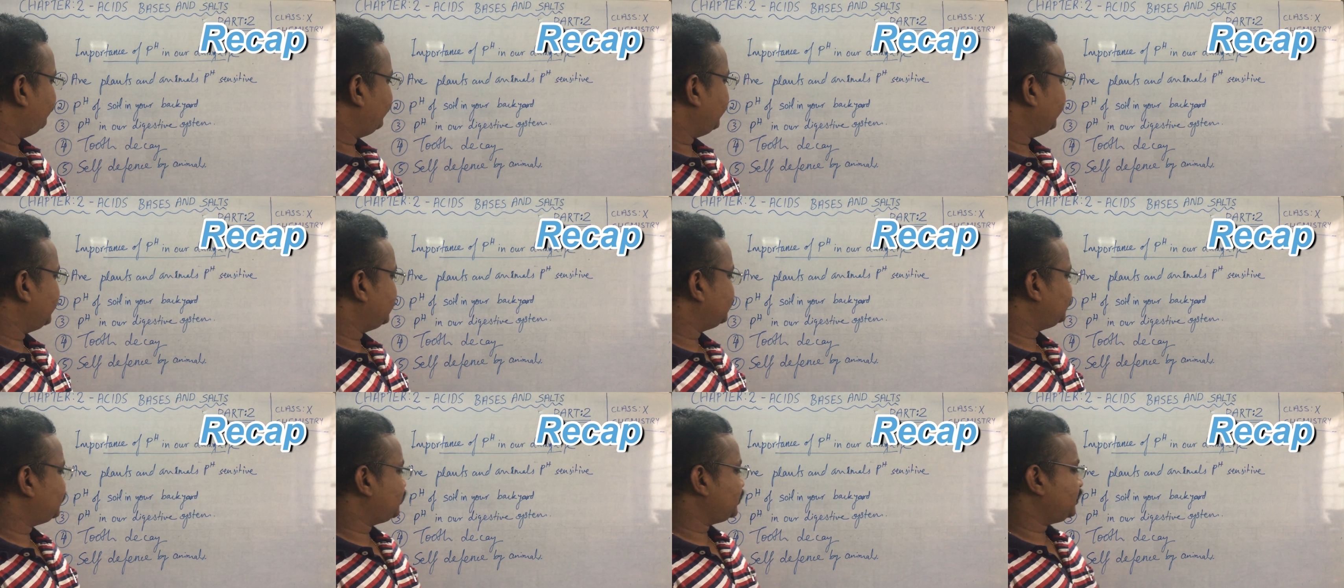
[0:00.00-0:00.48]

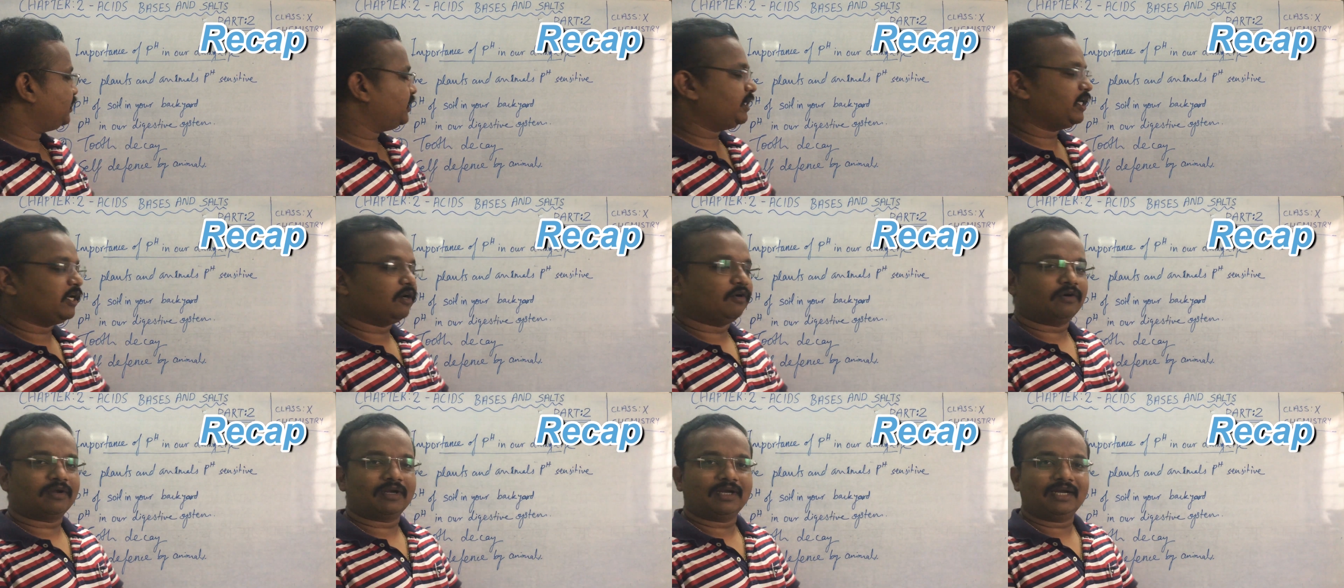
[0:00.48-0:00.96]
pH in
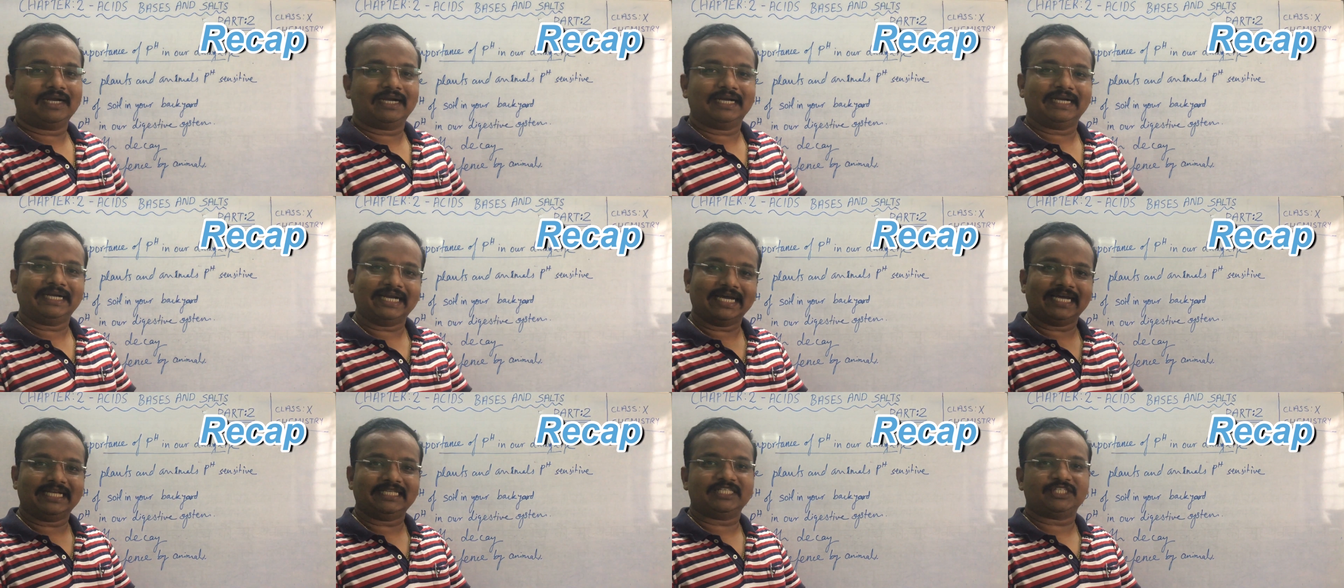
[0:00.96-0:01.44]
our
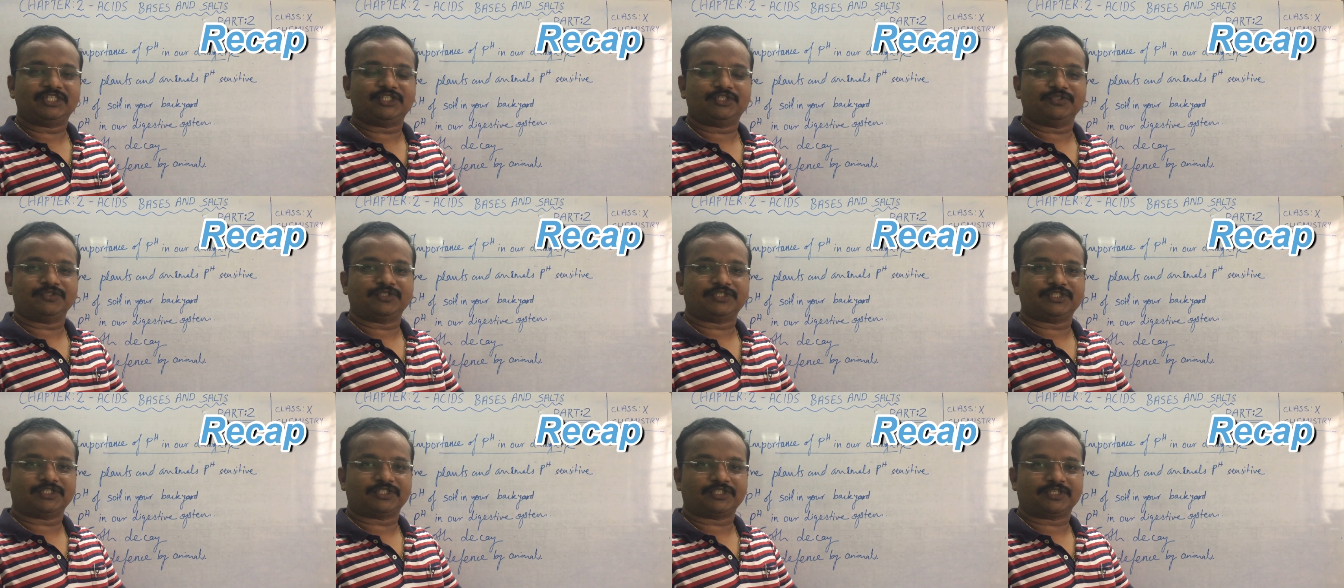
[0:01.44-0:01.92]
digestive
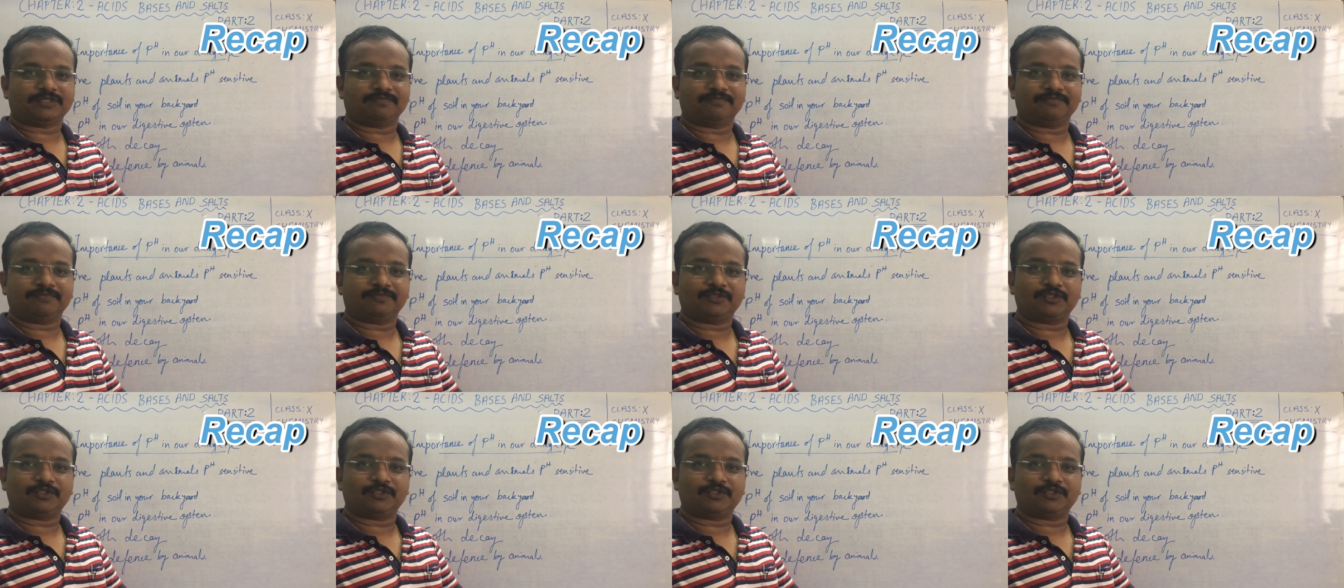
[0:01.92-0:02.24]
system.